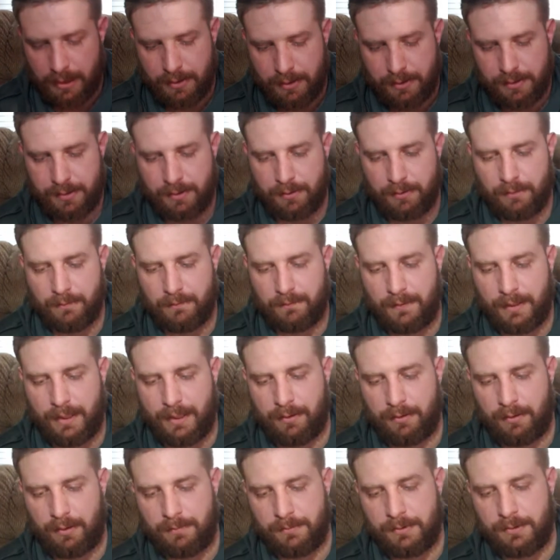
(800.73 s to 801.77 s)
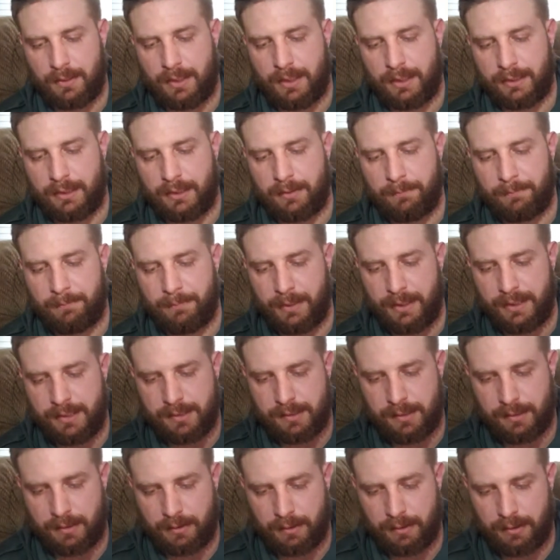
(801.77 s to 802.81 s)
So firearm tracking,
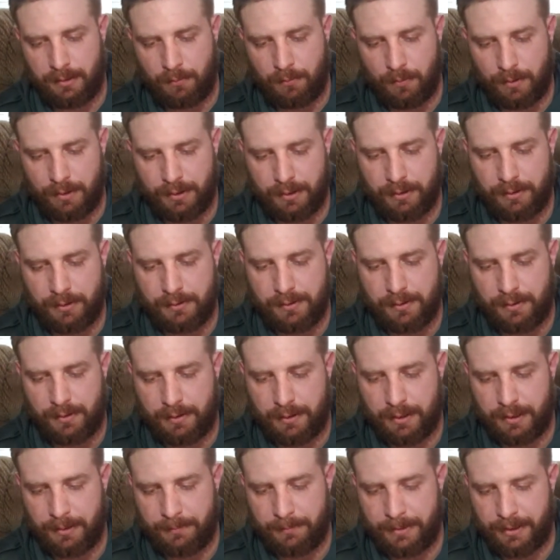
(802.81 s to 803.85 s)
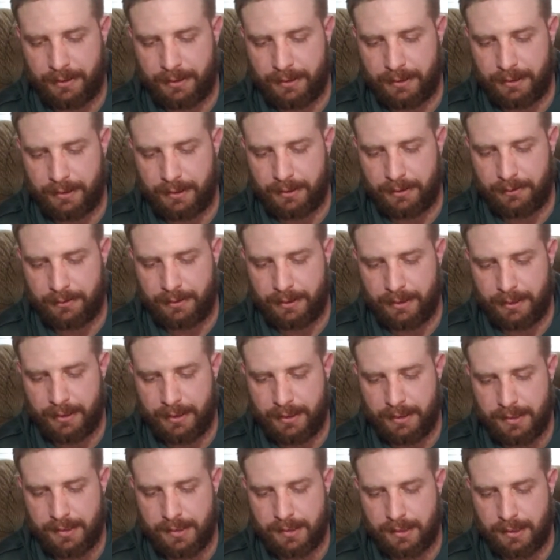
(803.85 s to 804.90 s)
basically what they're talking about there
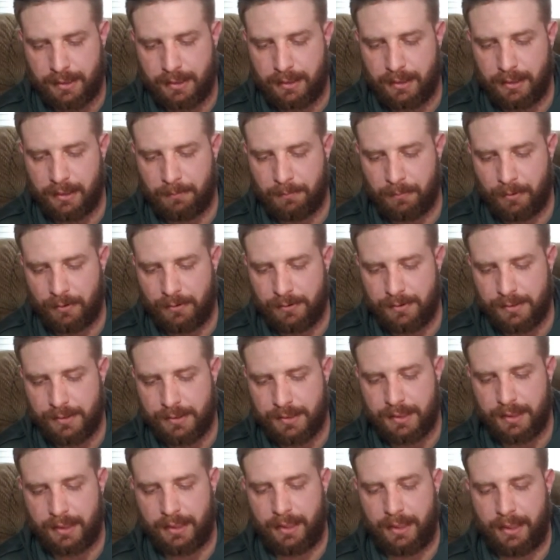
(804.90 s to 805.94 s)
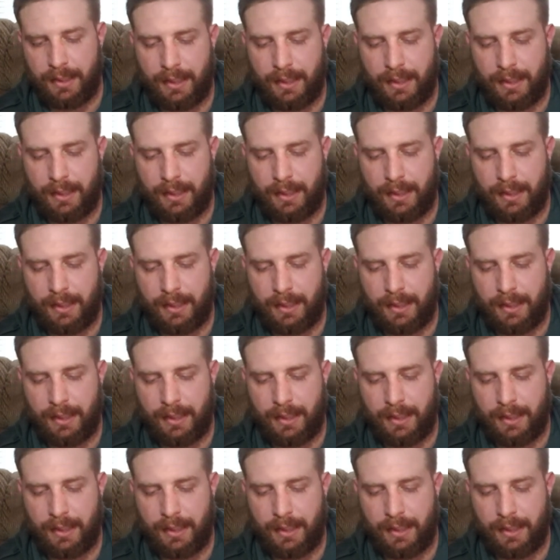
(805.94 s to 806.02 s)
is anything purchased